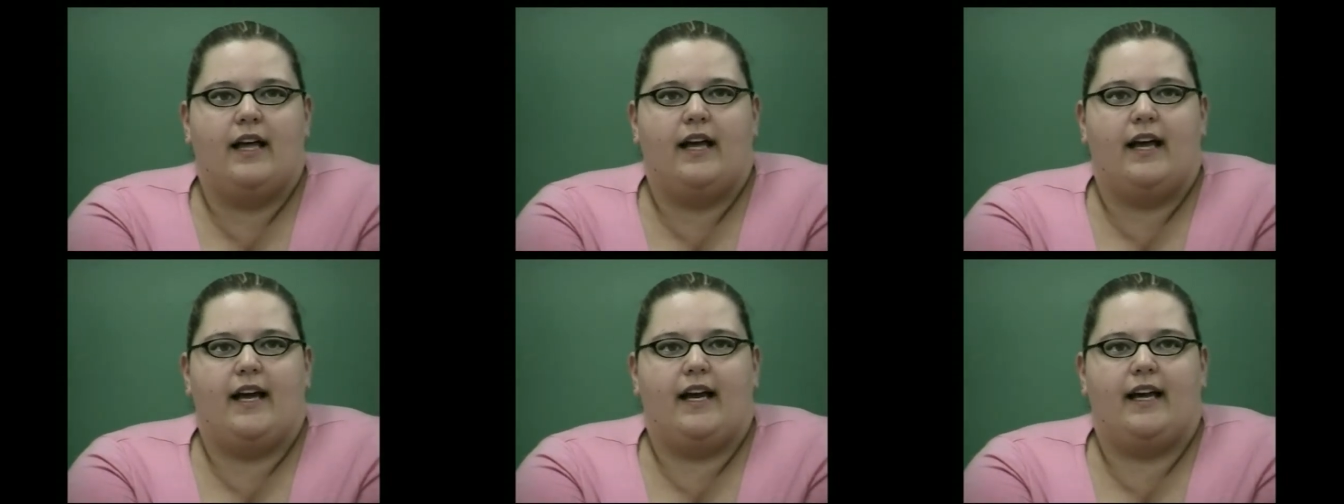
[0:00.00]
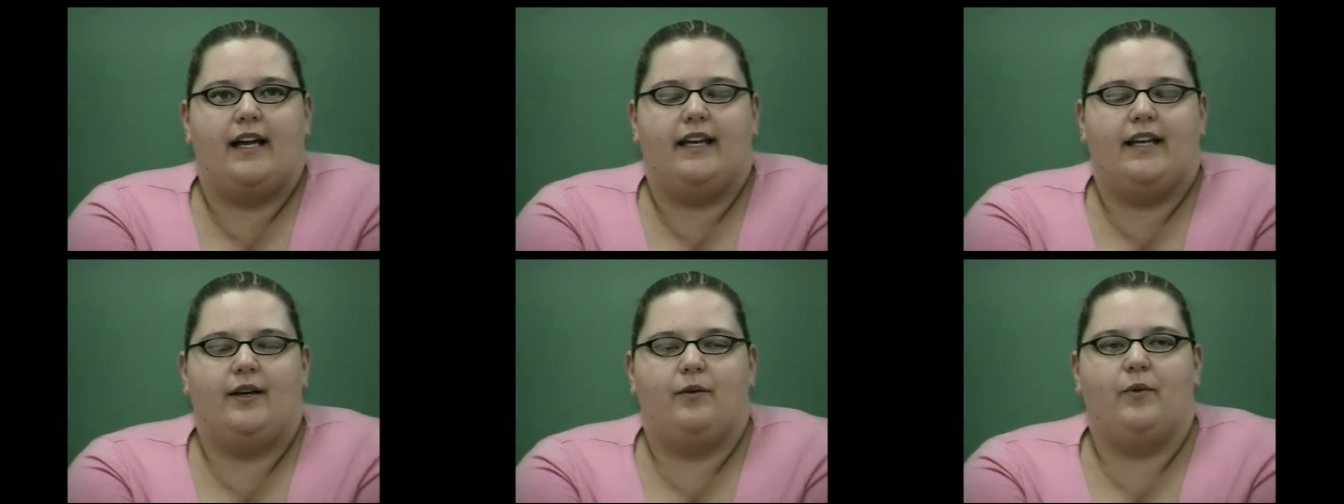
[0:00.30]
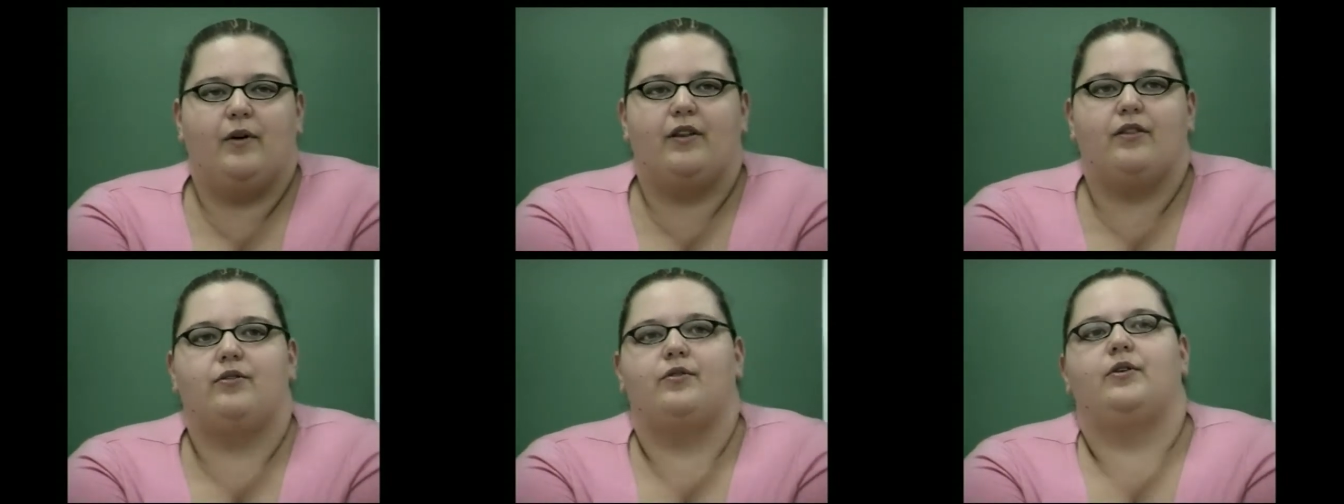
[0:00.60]
And he
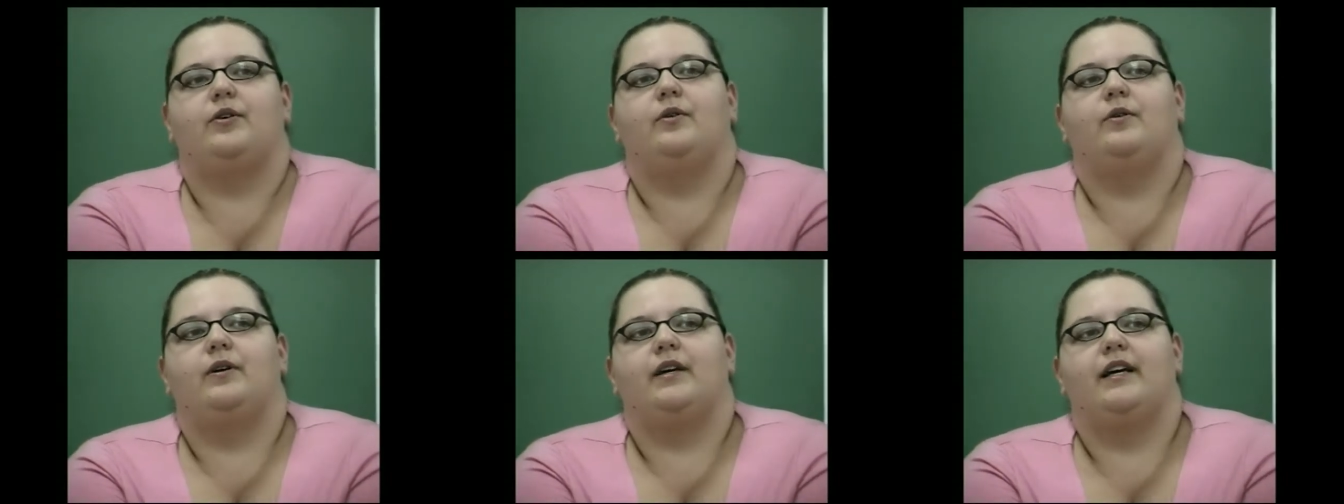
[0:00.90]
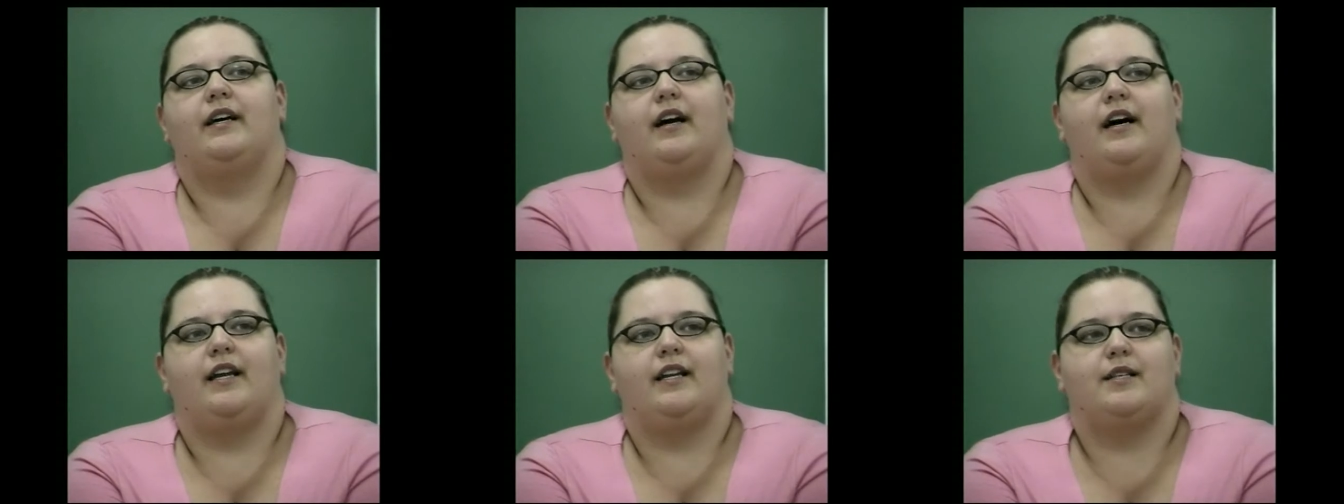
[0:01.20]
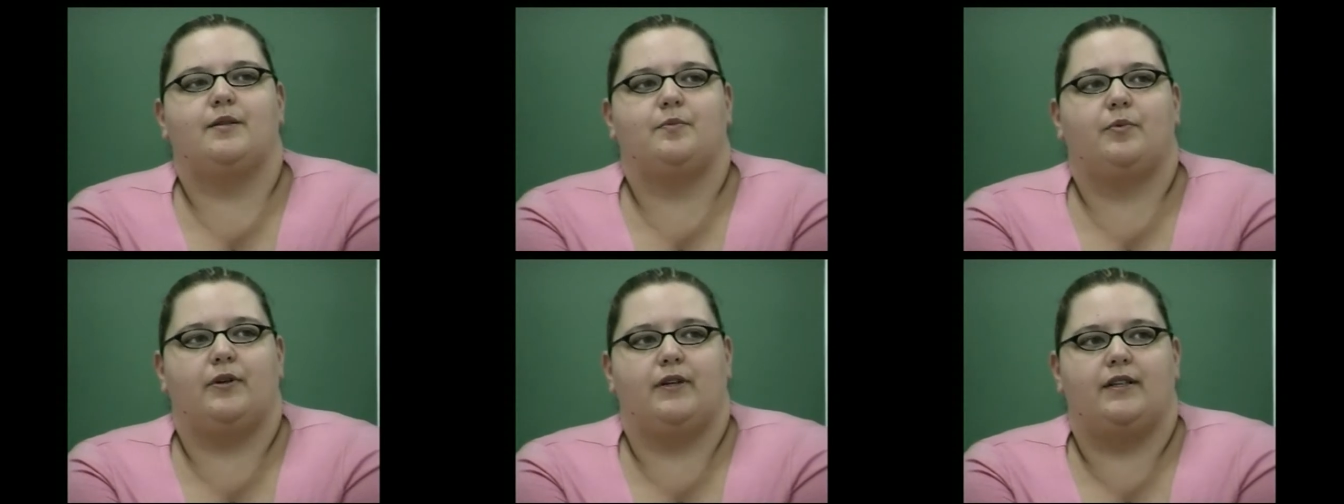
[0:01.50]
went through, he got his
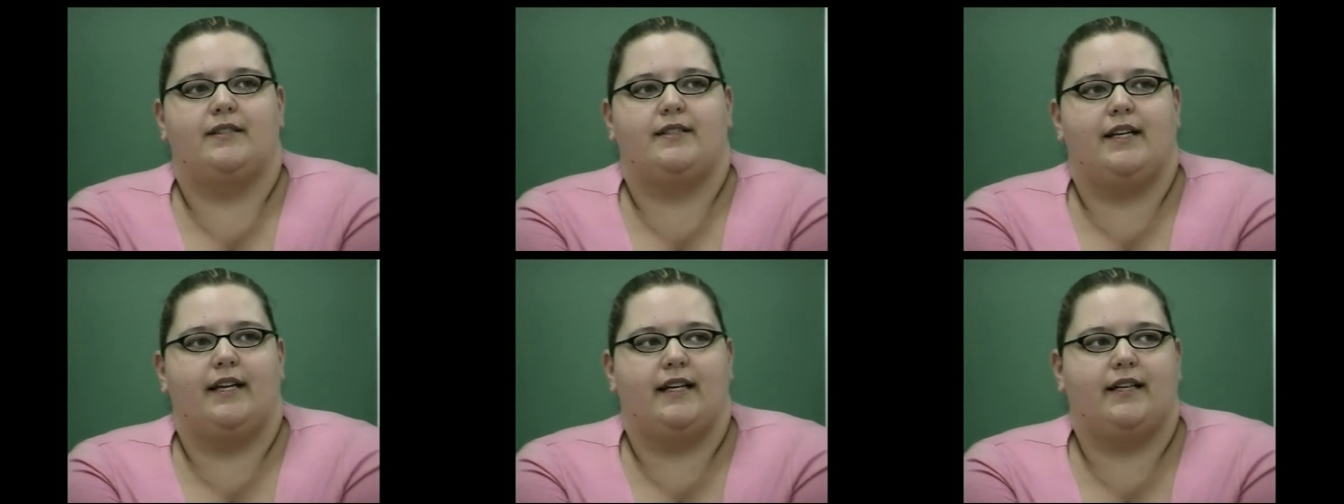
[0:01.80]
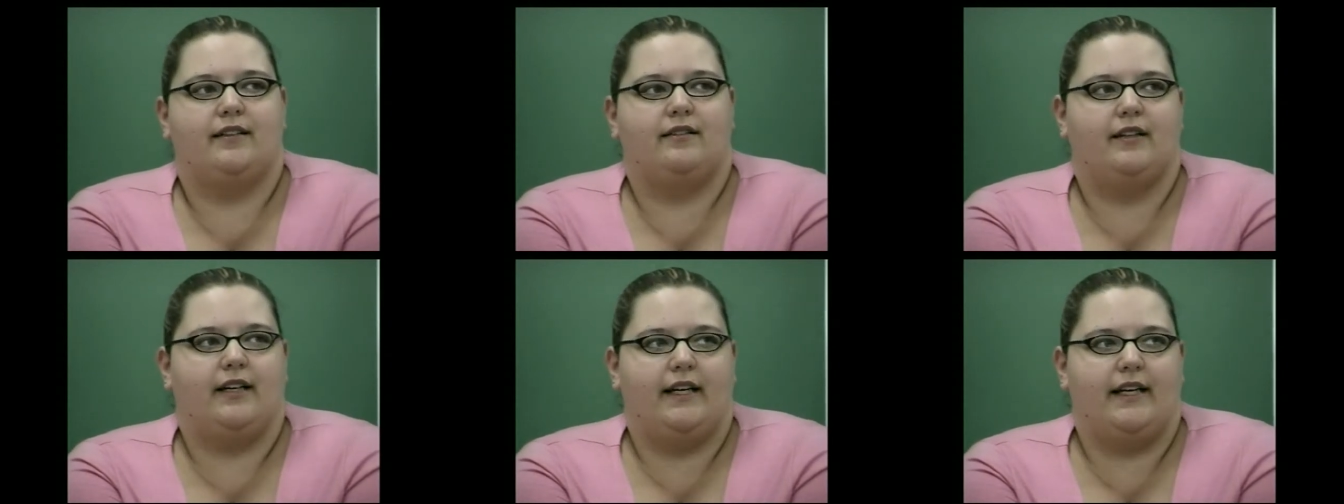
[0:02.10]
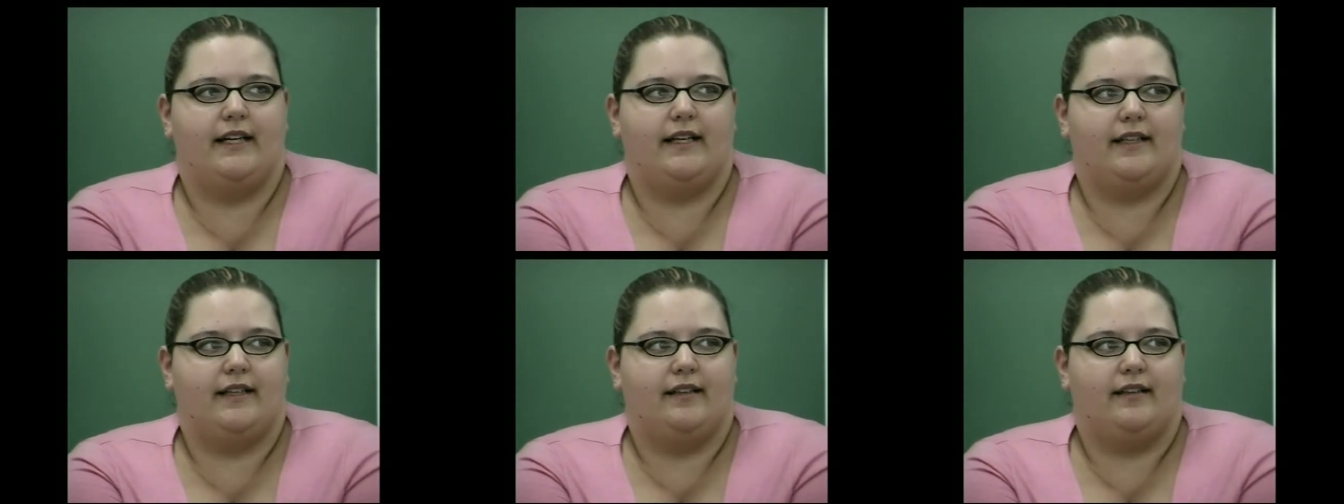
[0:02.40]
prosthetic leg,